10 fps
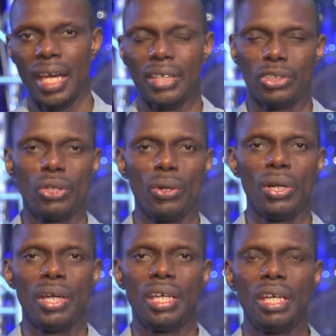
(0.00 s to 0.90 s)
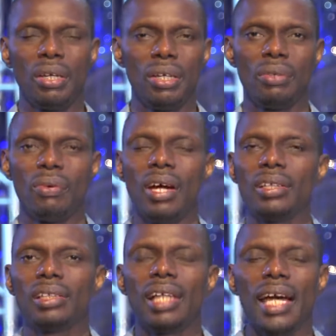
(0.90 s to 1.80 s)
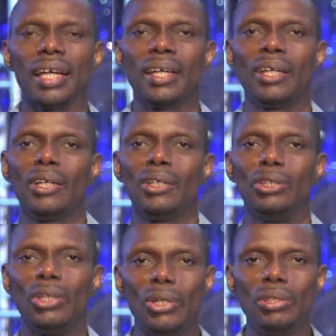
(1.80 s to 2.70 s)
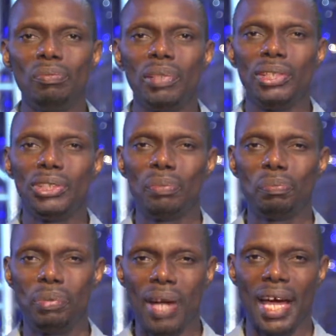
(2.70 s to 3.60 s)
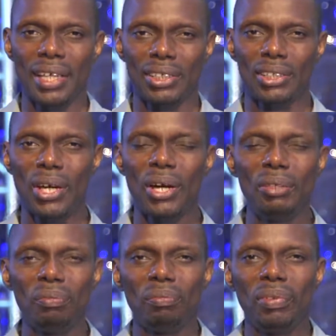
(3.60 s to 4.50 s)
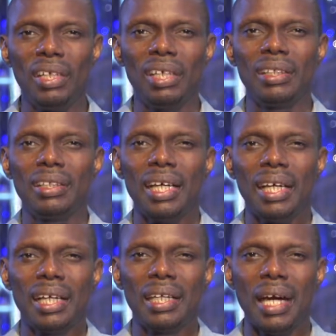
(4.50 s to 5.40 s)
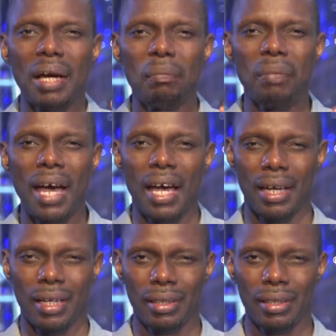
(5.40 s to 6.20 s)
And so he was like, don't be surprised, don't be taken aback.